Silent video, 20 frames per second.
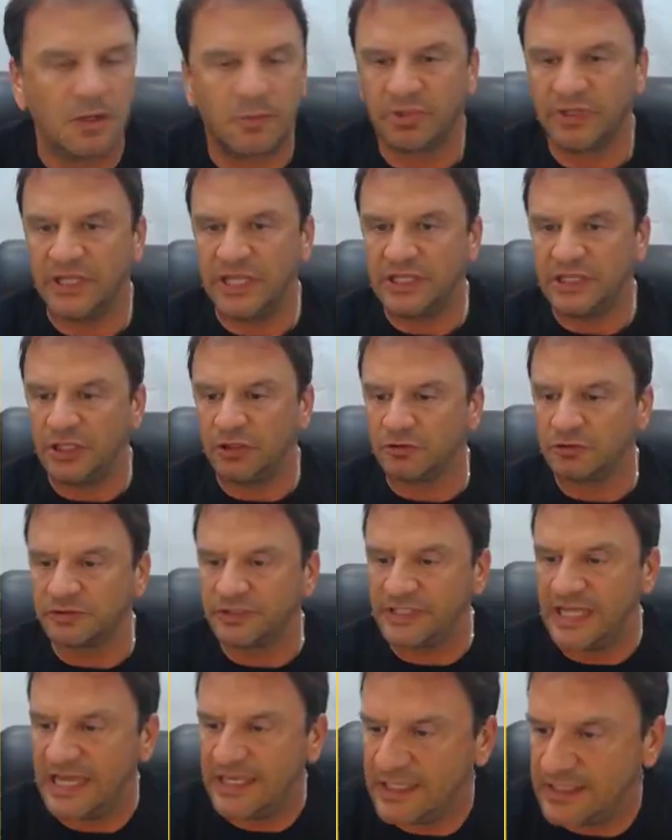Playing the old
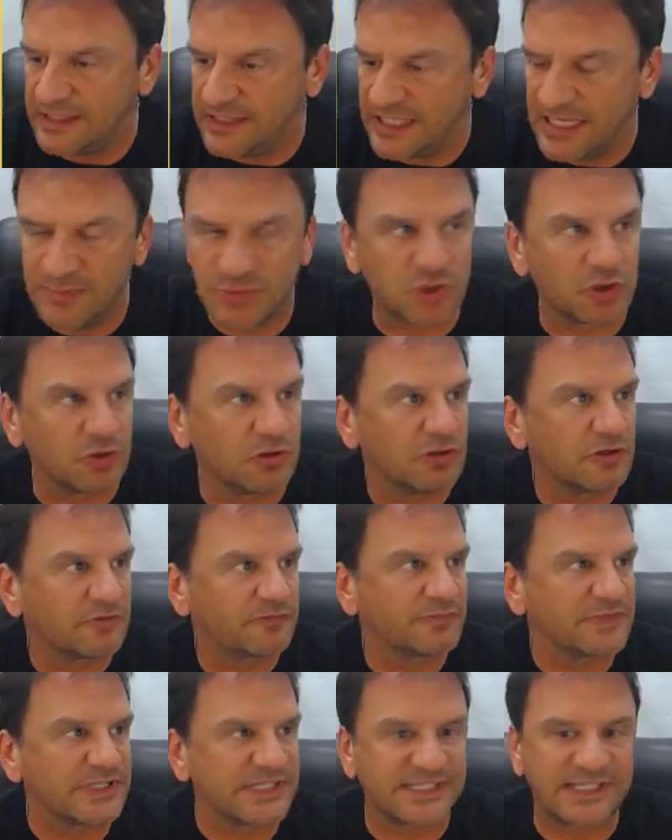Yankee theme song
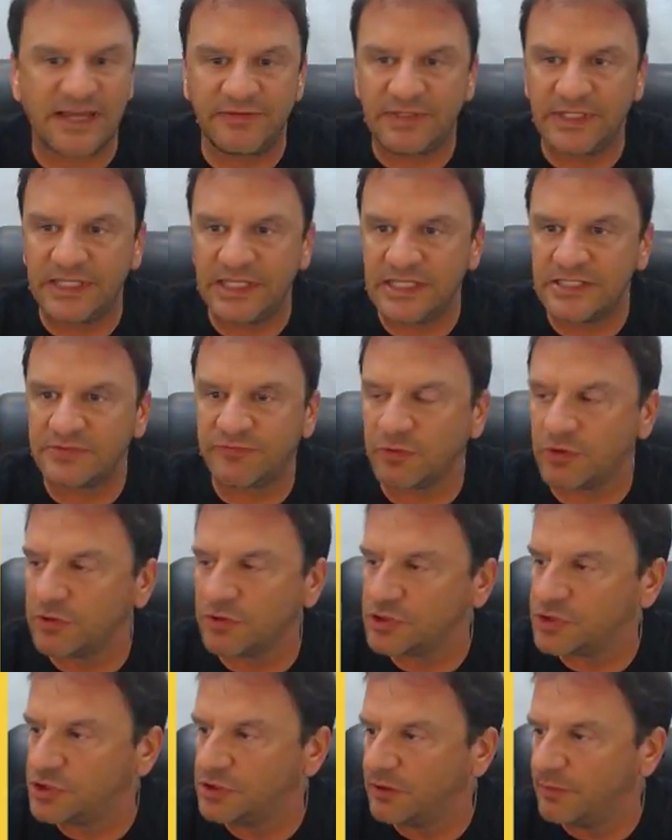from the 70s, for
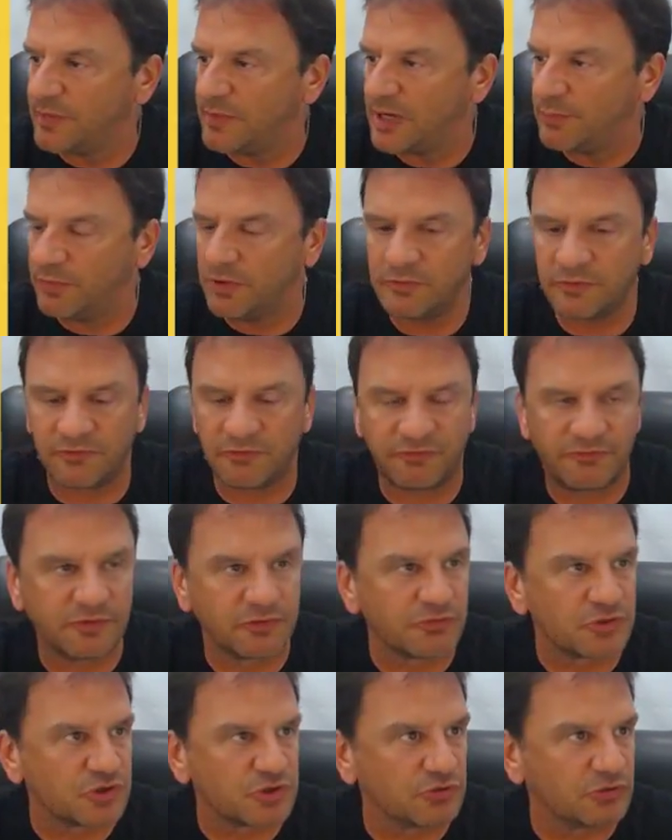those of you who remember, Phil
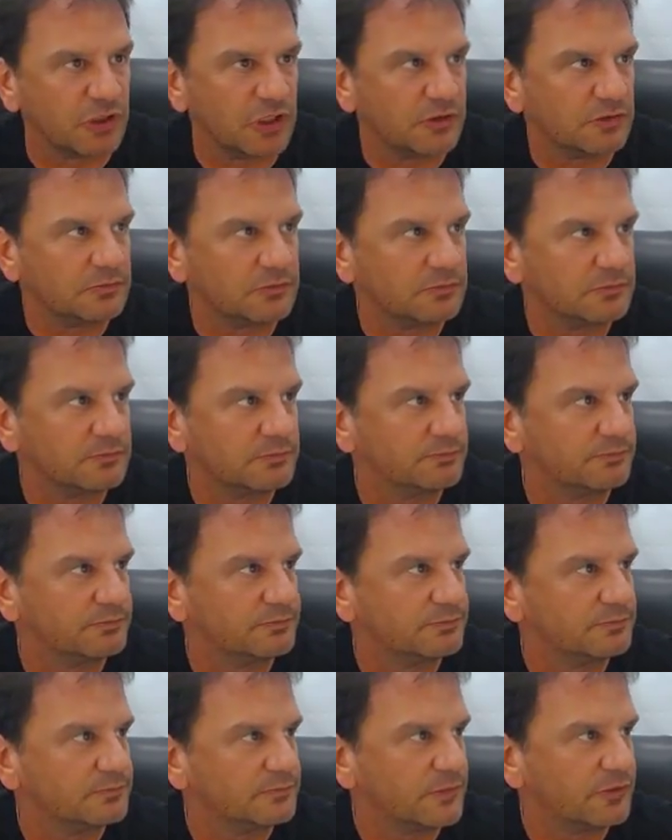Rizzuto,
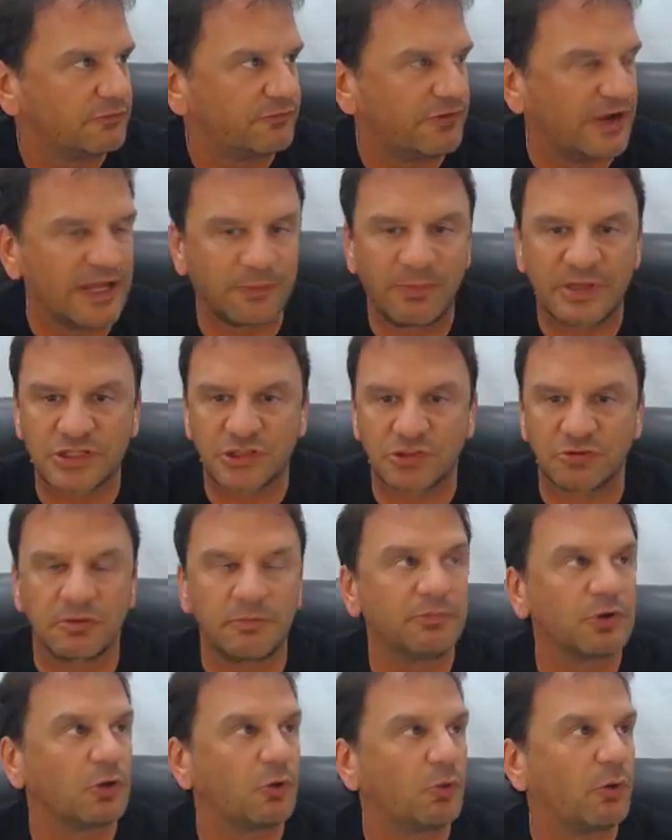Frank Messer,
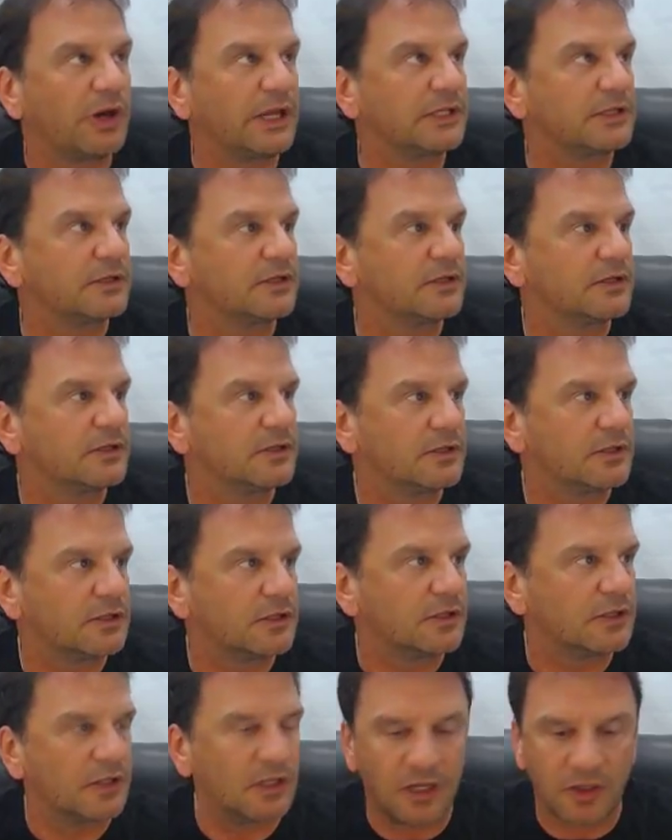and Bill White.
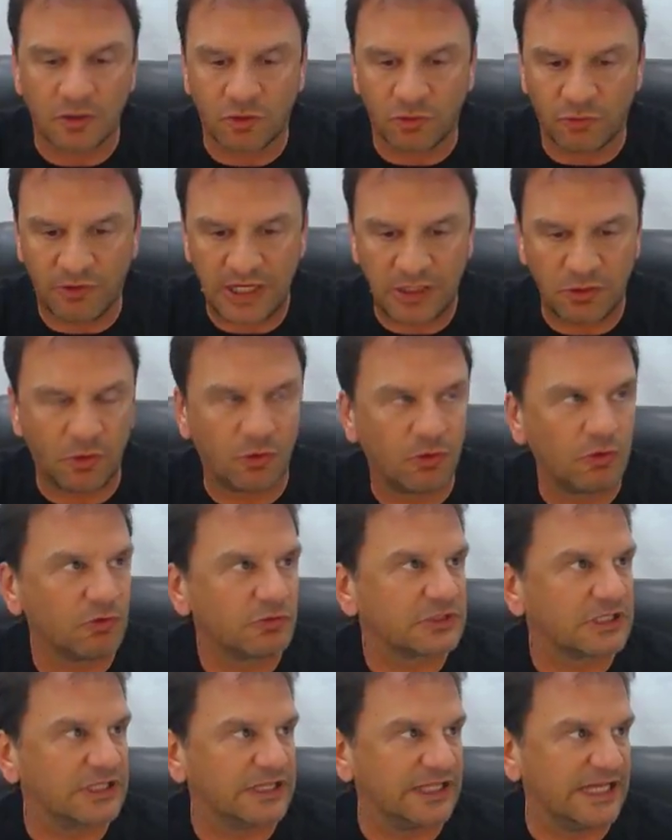Great
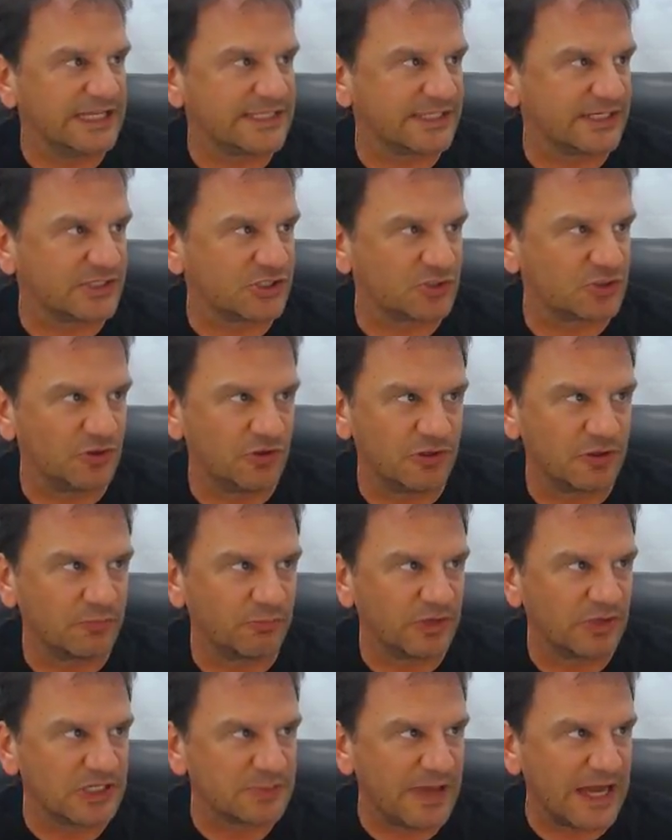old classic song,
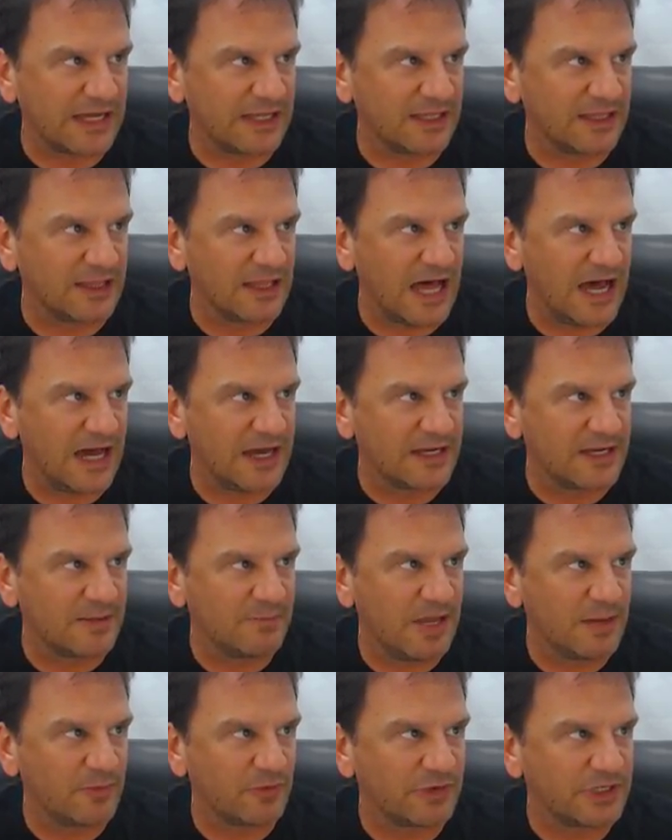brings back a lot of
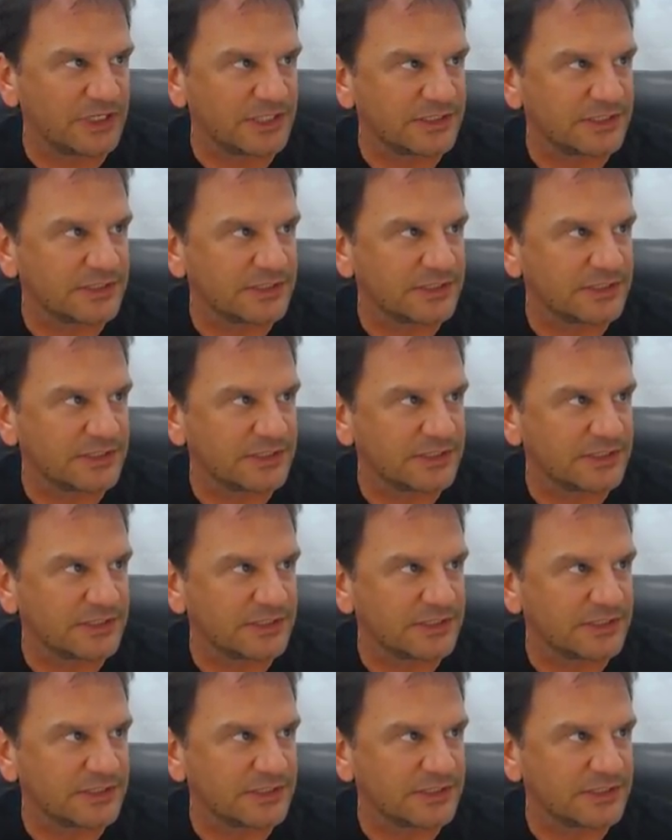memories.